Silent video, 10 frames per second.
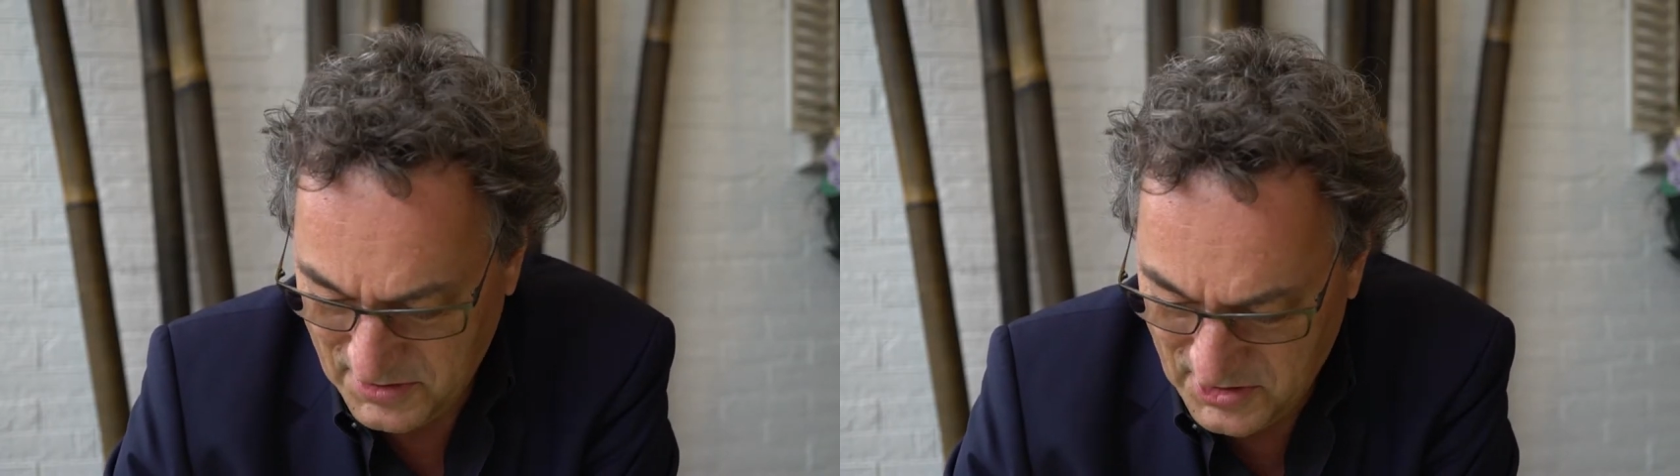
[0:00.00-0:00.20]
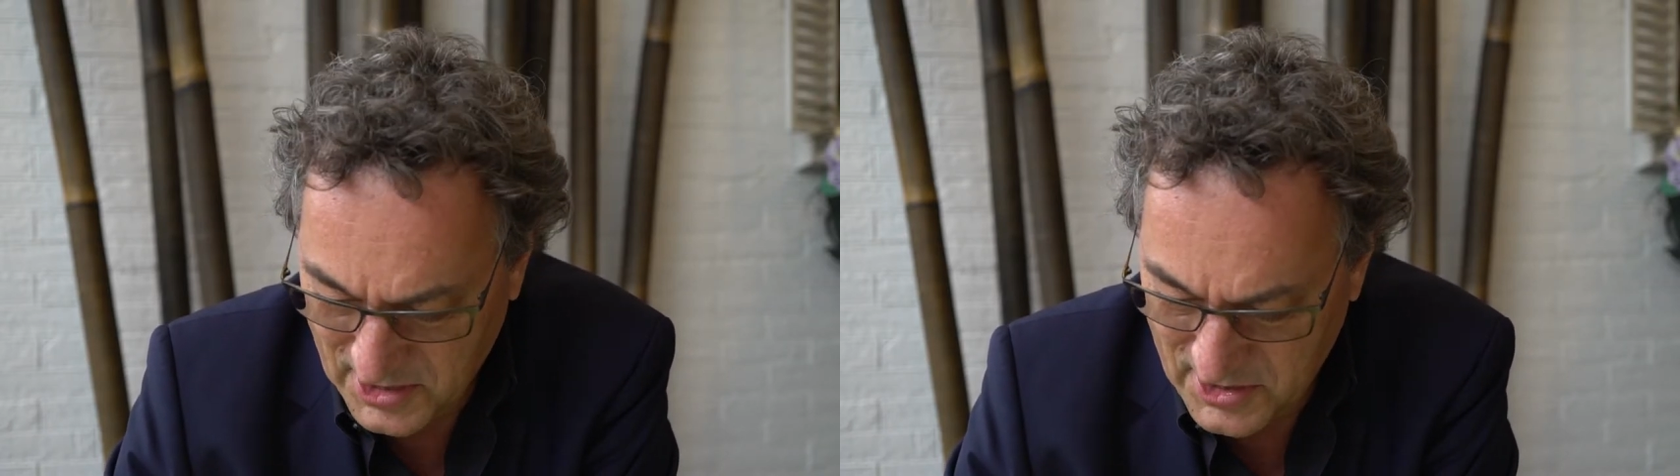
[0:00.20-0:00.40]

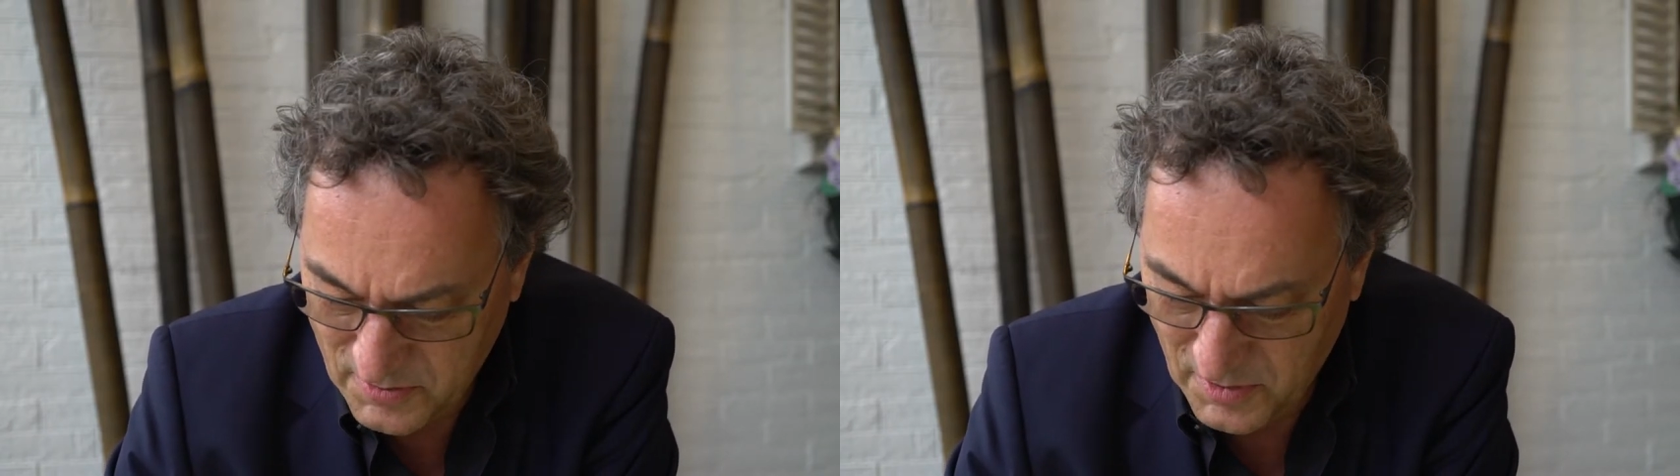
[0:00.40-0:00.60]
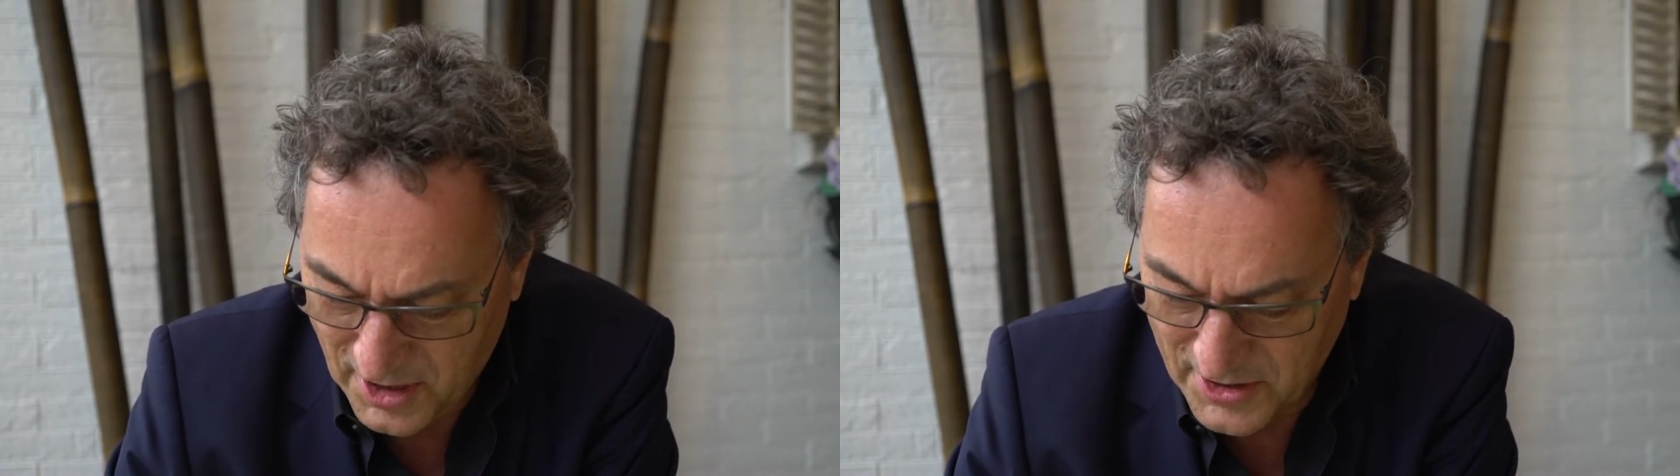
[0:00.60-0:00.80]

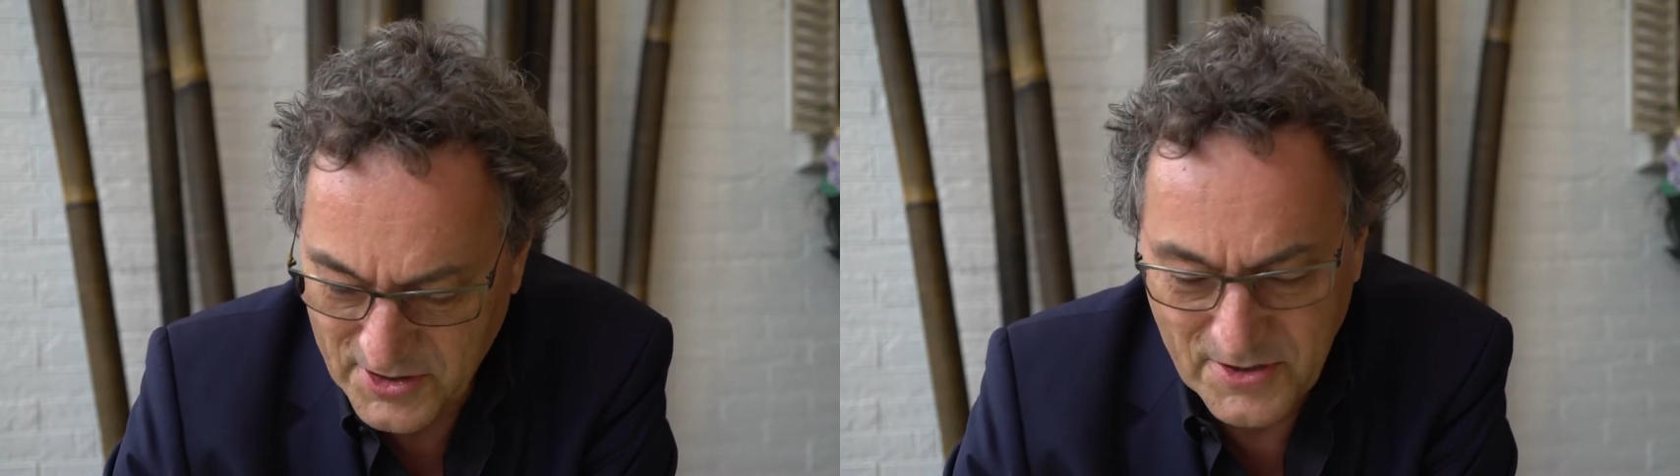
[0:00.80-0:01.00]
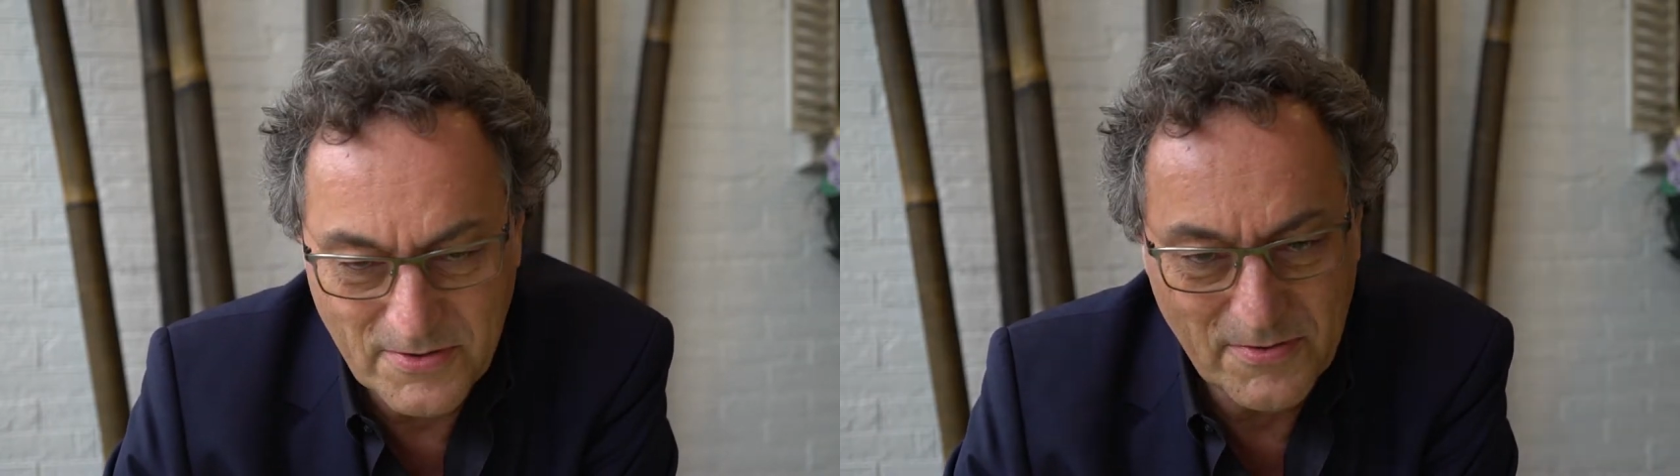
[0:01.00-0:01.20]
just with
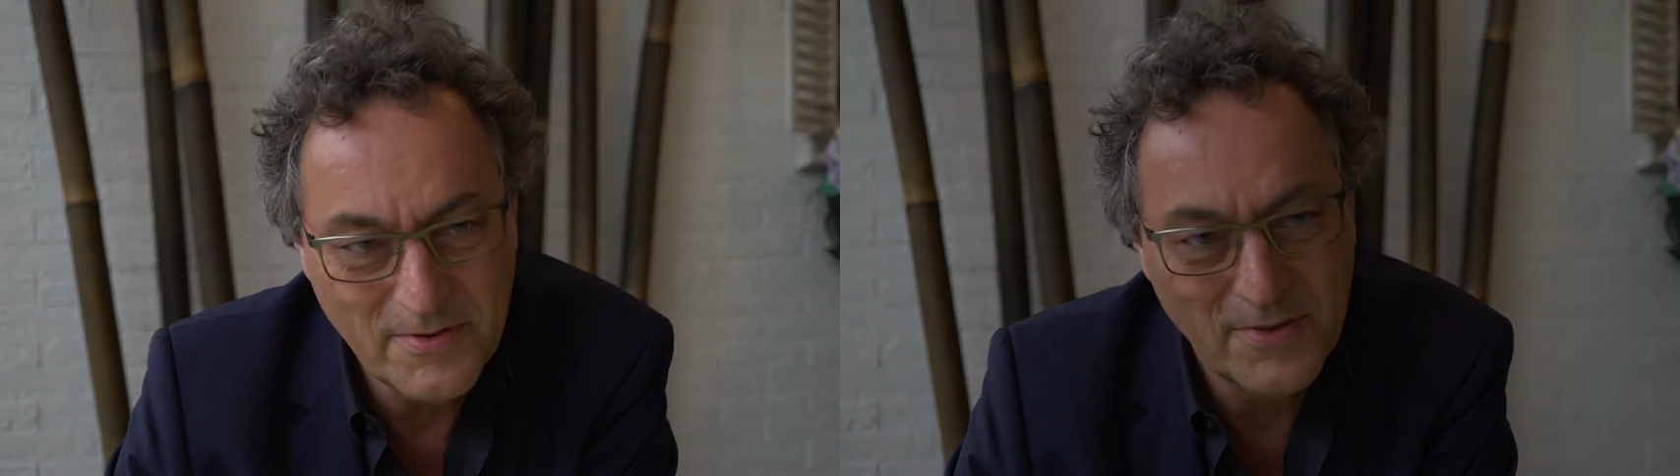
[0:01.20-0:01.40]
us.